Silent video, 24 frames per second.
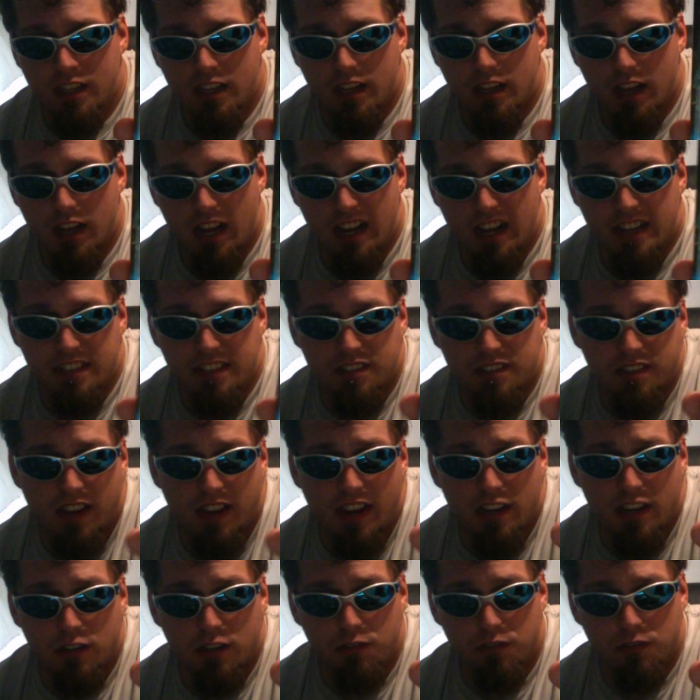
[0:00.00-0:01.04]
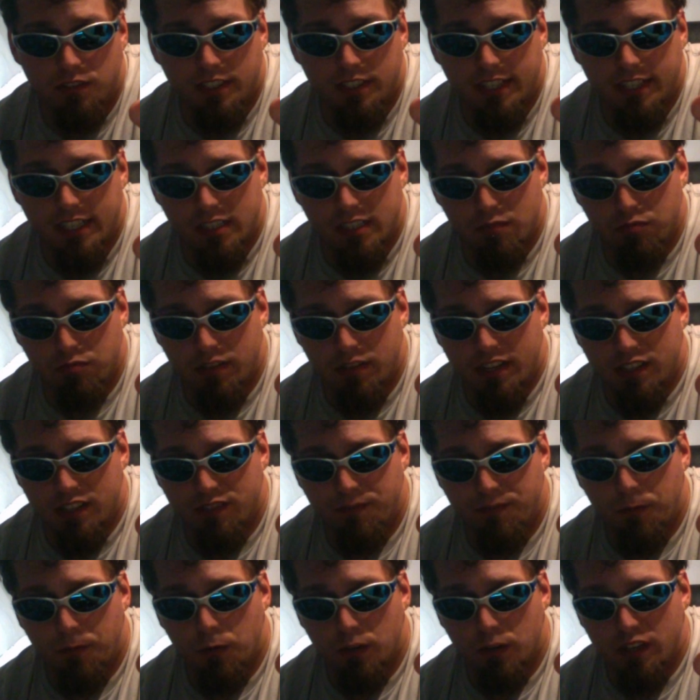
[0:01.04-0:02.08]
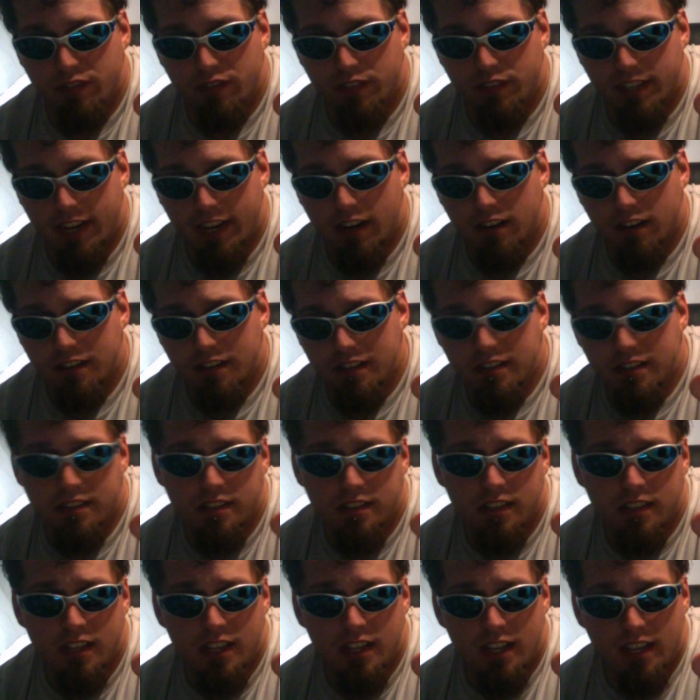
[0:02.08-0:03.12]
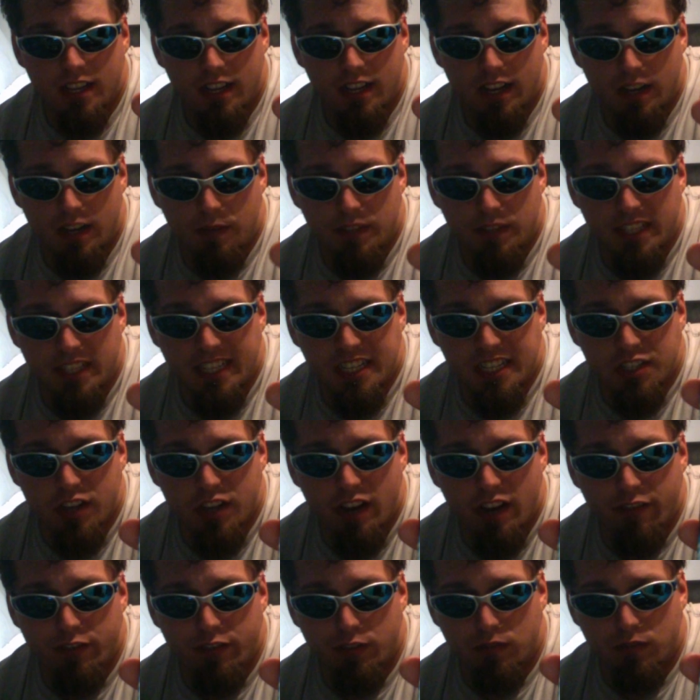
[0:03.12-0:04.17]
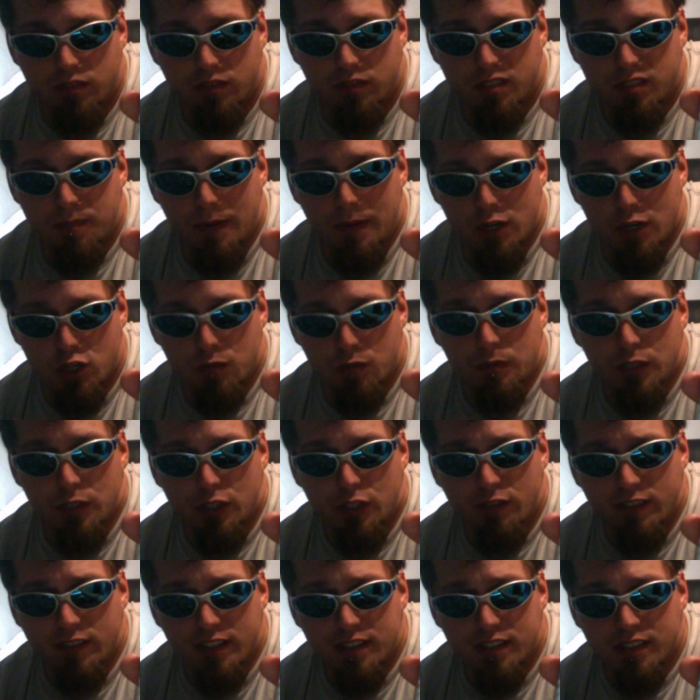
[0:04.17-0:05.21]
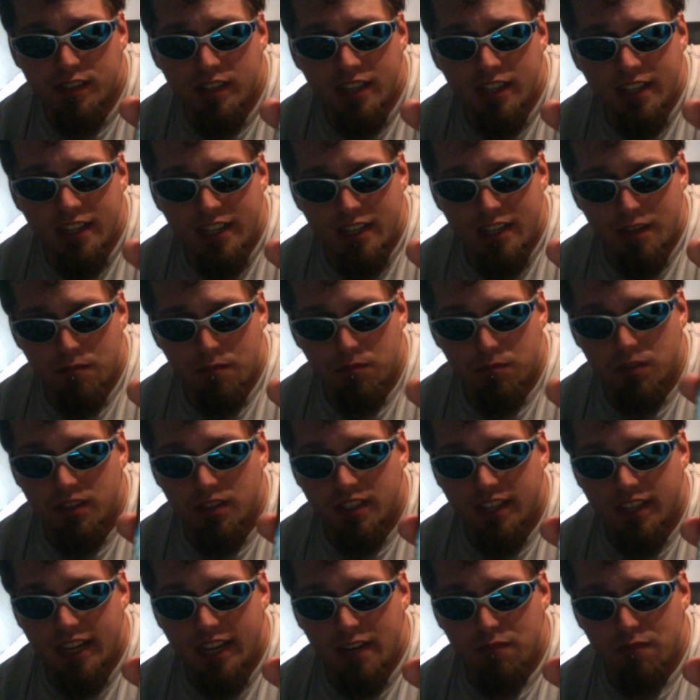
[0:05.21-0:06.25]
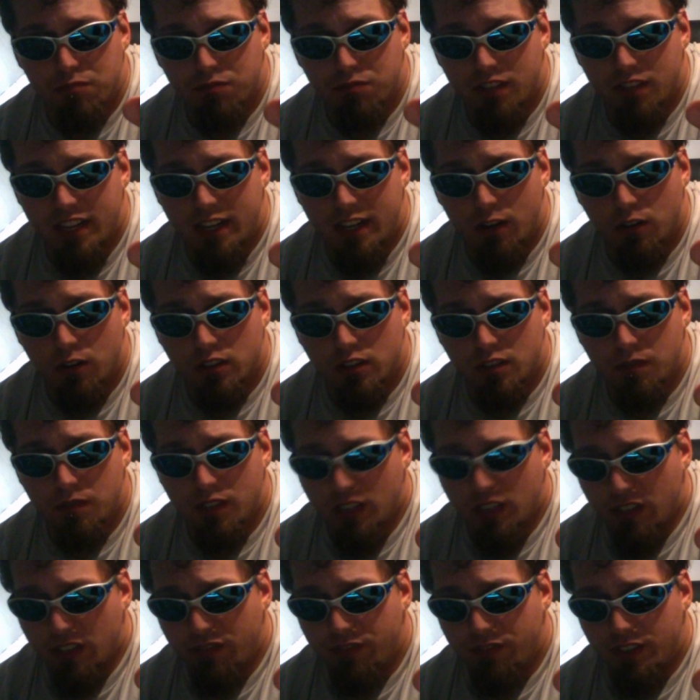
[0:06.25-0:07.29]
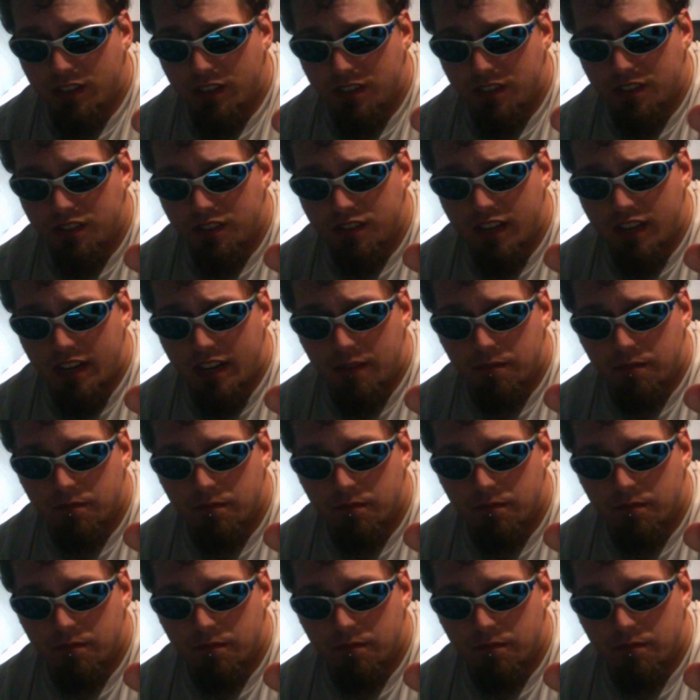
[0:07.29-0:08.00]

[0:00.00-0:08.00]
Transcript: It's kind of cool that you get to play as 4 different characters, and they each have their own special maneuvers, but the gameplay ultimately feels the same.